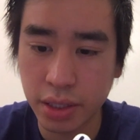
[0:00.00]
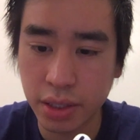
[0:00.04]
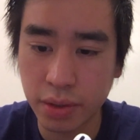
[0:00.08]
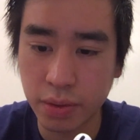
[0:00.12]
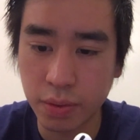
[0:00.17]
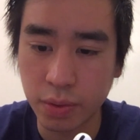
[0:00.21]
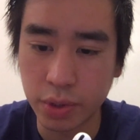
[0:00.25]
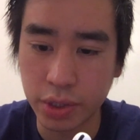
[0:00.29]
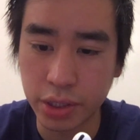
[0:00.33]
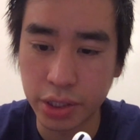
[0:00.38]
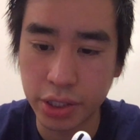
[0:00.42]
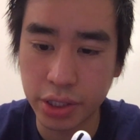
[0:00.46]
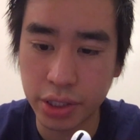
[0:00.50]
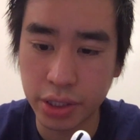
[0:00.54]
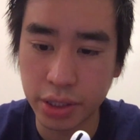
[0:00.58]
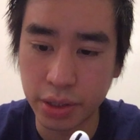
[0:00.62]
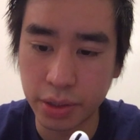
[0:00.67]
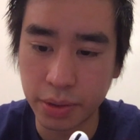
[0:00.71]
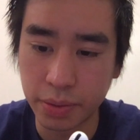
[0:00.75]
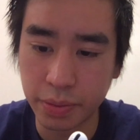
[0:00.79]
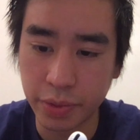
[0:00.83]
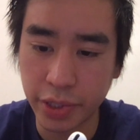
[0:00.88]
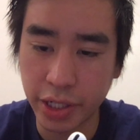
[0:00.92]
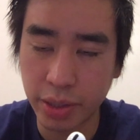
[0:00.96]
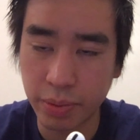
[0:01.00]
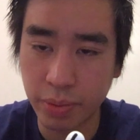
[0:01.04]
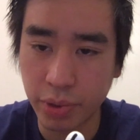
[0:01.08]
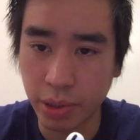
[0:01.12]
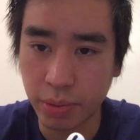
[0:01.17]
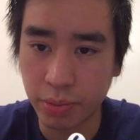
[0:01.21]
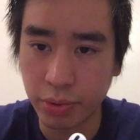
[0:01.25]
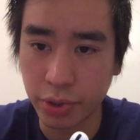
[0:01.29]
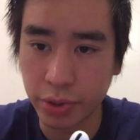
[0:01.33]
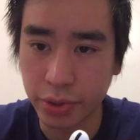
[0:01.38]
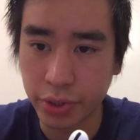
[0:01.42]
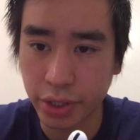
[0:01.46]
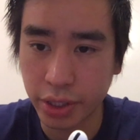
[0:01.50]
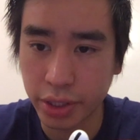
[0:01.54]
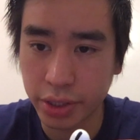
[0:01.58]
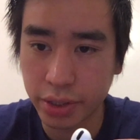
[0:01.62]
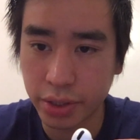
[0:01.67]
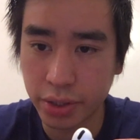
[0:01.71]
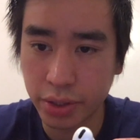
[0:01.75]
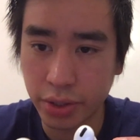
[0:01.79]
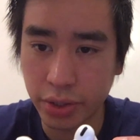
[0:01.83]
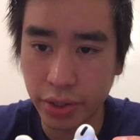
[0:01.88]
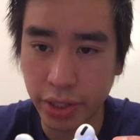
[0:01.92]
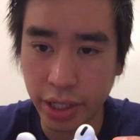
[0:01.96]
which the AirPod Pros also,
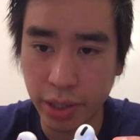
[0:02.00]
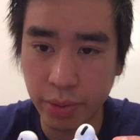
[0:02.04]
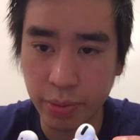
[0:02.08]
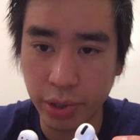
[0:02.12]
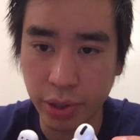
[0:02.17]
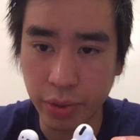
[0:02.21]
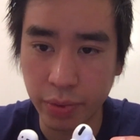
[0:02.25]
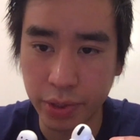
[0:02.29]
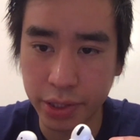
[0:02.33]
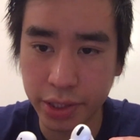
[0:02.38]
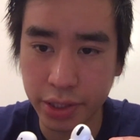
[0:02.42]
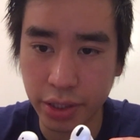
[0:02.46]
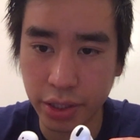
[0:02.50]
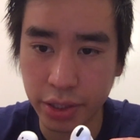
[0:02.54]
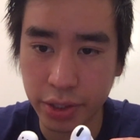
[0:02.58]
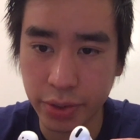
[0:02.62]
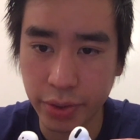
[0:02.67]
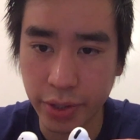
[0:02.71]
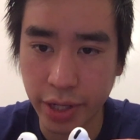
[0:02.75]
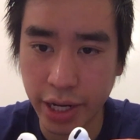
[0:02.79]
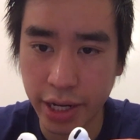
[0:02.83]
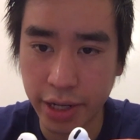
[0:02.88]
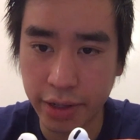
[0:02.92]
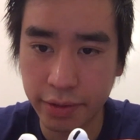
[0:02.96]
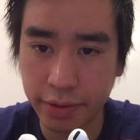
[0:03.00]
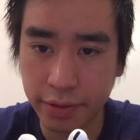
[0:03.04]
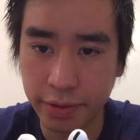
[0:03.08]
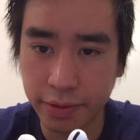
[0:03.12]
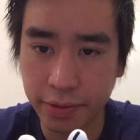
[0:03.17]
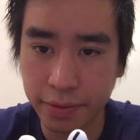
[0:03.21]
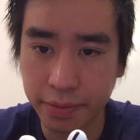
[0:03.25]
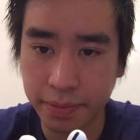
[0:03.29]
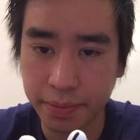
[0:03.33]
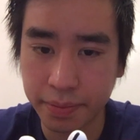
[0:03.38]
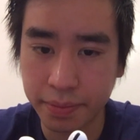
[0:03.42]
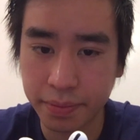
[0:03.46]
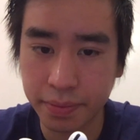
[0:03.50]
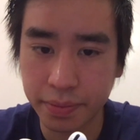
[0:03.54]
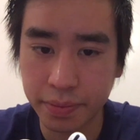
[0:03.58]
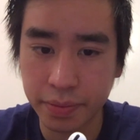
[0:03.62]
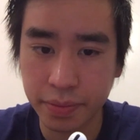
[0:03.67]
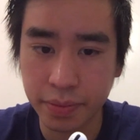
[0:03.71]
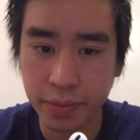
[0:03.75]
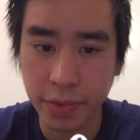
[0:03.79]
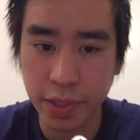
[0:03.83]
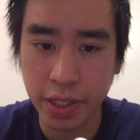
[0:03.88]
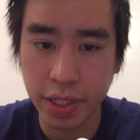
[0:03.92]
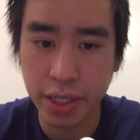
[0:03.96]
or the AirPod 1s also have.
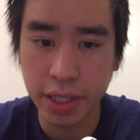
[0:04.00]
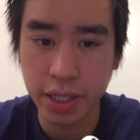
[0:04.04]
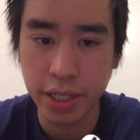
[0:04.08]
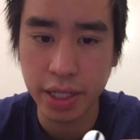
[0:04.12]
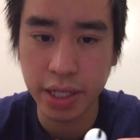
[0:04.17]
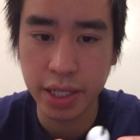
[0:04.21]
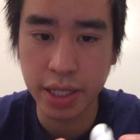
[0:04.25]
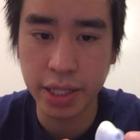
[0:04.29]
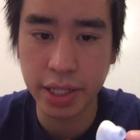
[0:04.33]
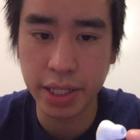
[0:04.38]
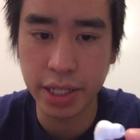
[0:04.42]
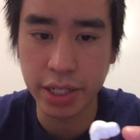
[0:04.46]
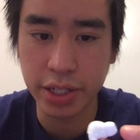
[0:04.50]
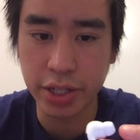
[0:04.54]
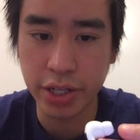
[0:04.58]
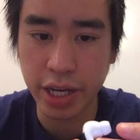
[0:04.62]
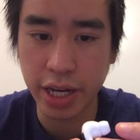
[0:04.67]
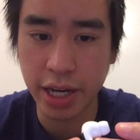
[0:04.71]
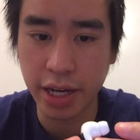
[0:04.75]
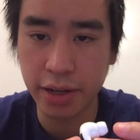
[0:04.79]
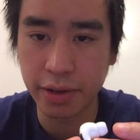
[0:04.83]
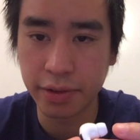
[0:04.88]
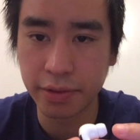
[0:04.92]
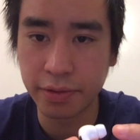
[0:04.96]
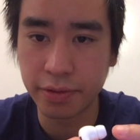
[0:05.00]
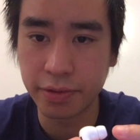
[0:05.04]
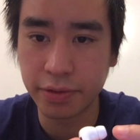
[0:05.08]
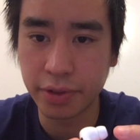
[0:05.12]
Then you have